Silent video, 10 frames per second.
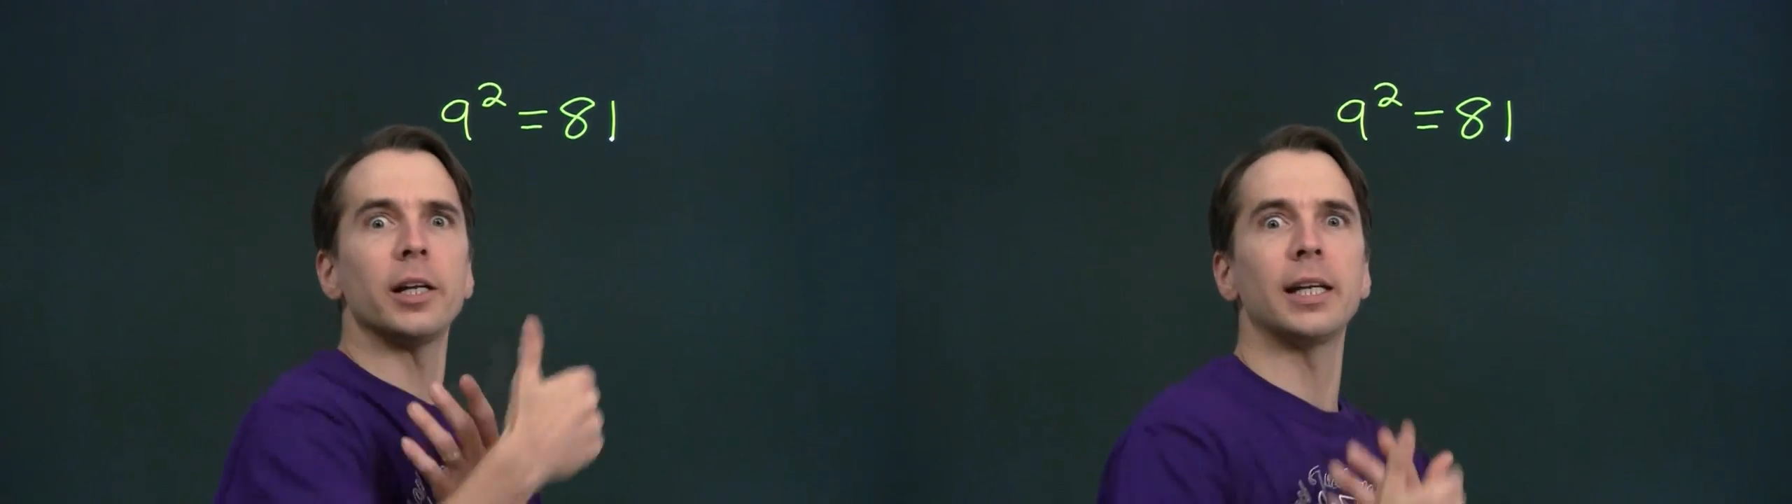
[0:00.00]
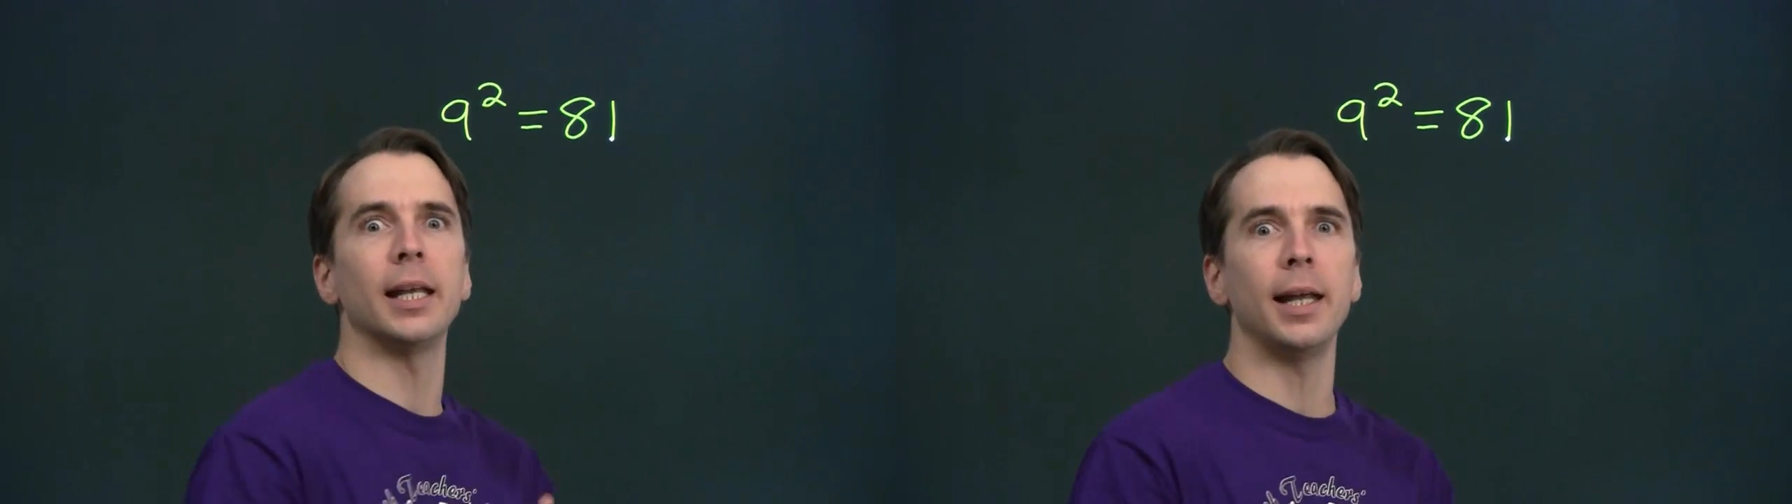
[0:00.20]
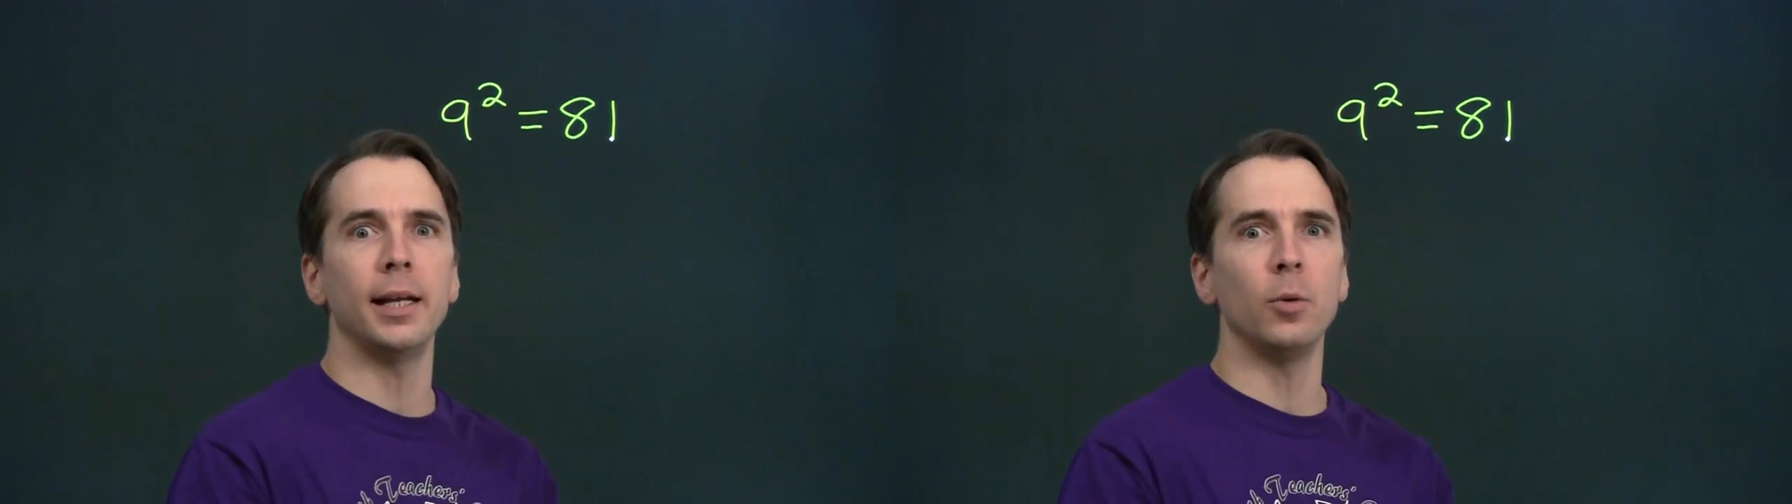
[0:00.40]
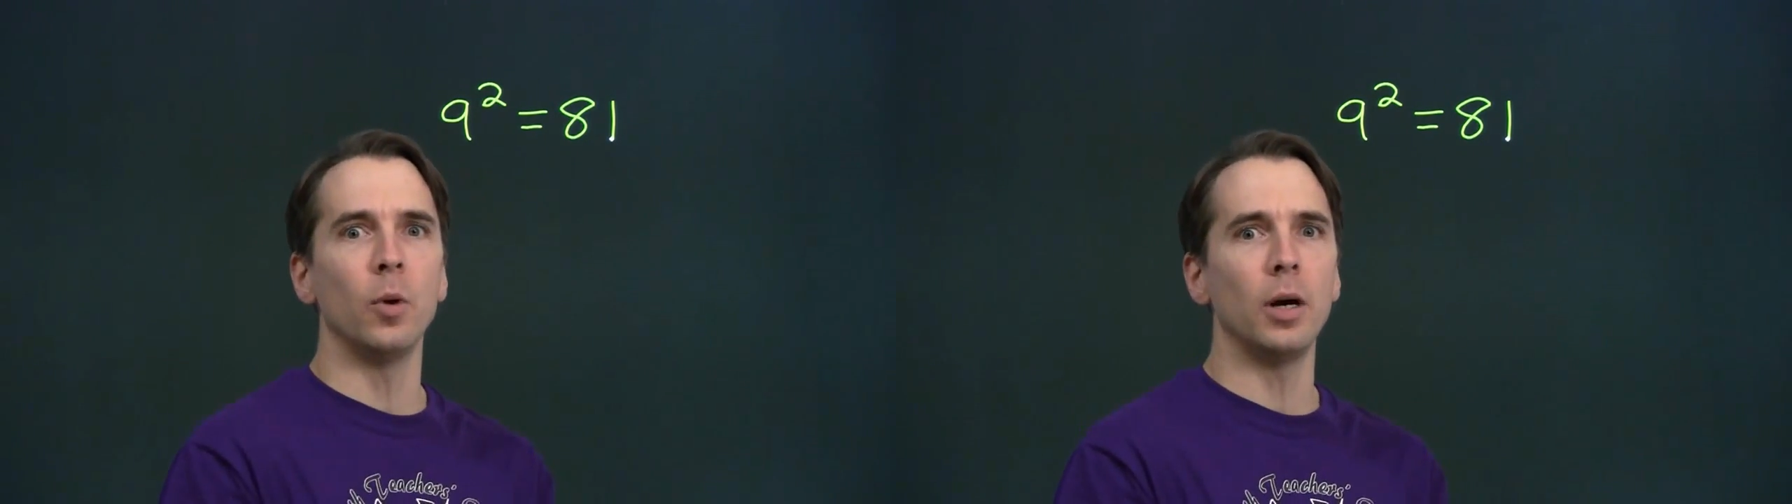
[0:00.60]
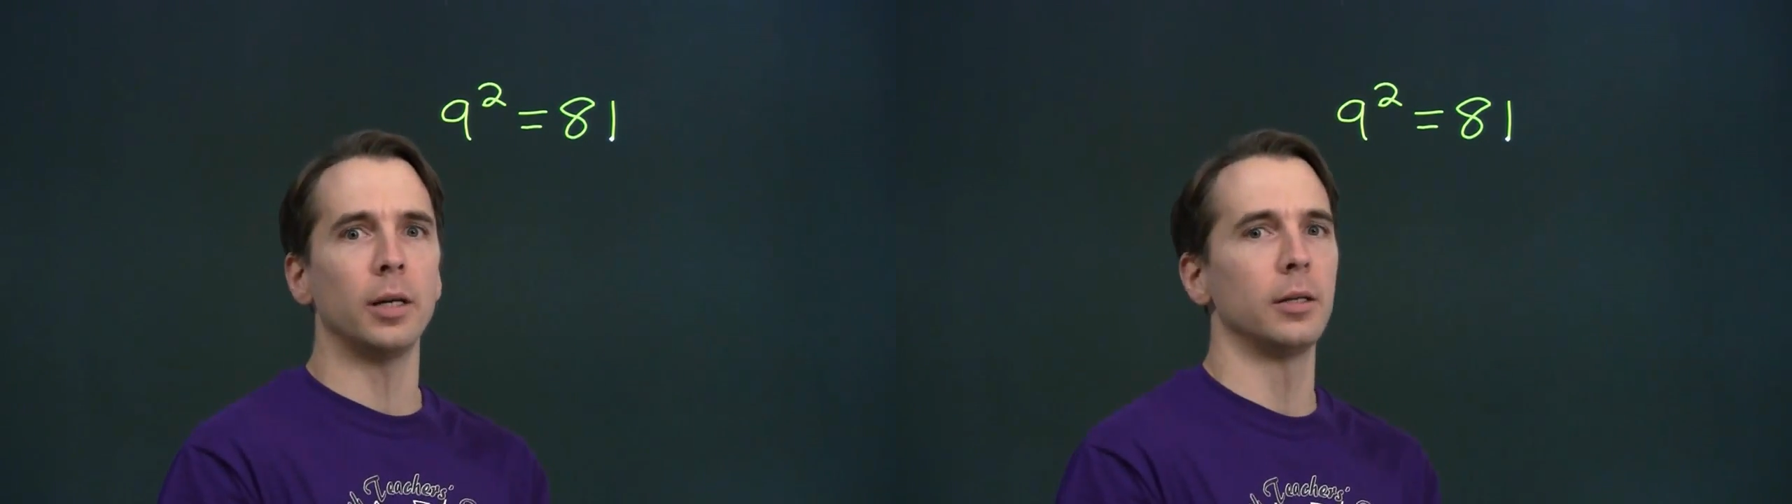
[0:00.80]
to get
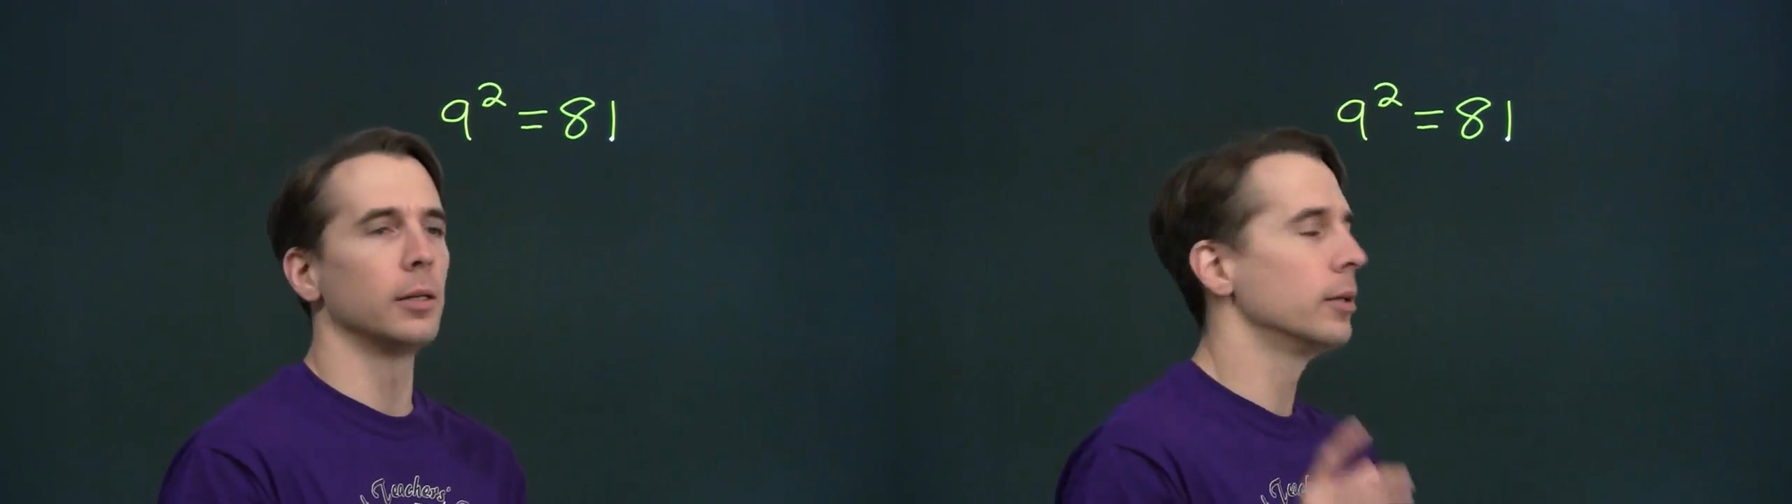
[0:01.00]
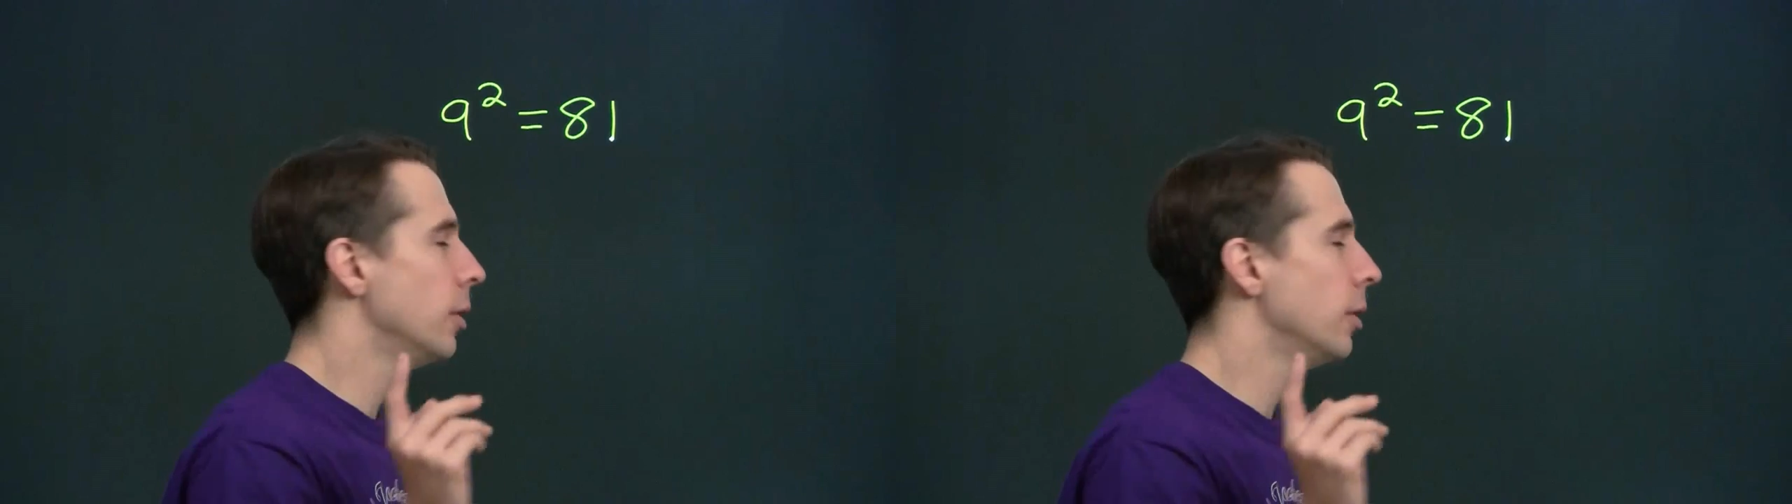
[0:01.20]
81?